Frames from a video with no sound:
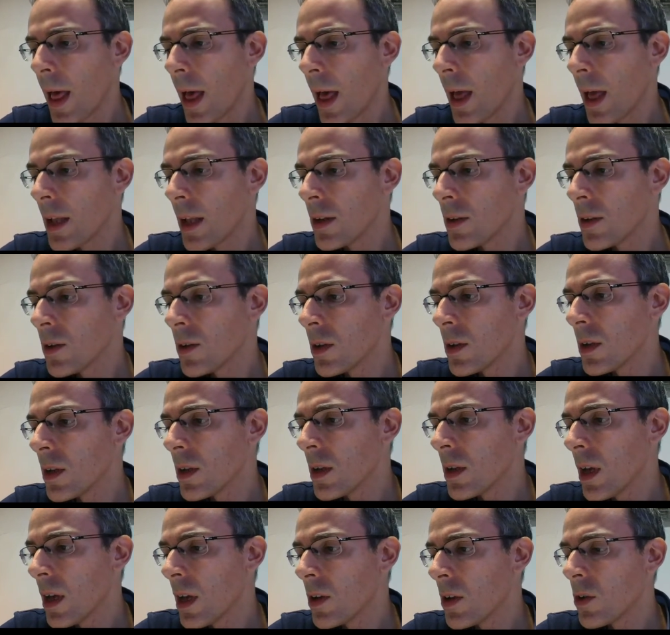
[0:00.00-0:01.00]
and
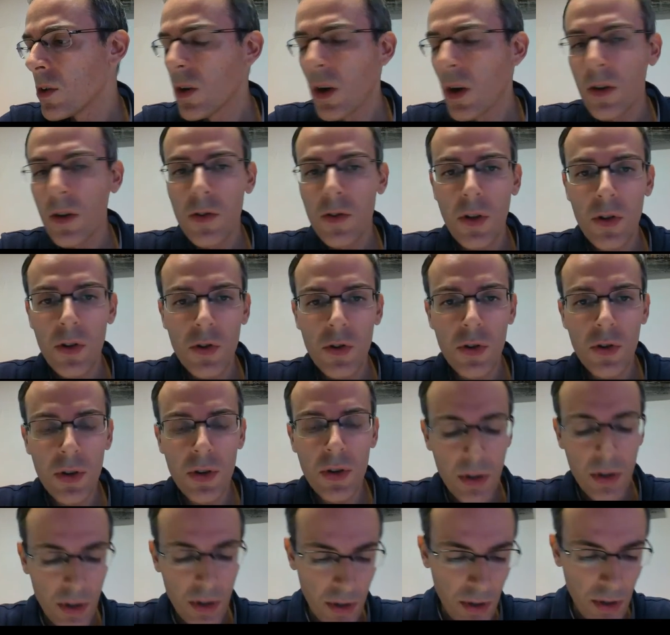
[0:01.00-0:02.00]
on such
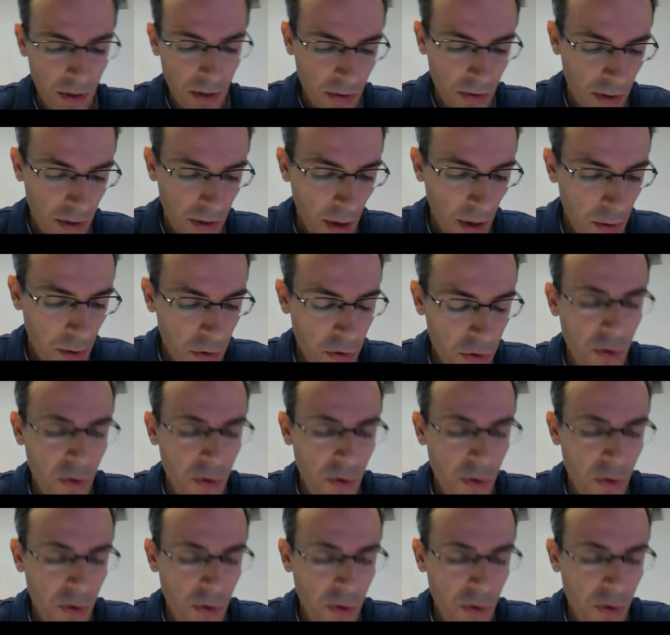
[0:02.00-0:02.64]
scenarios,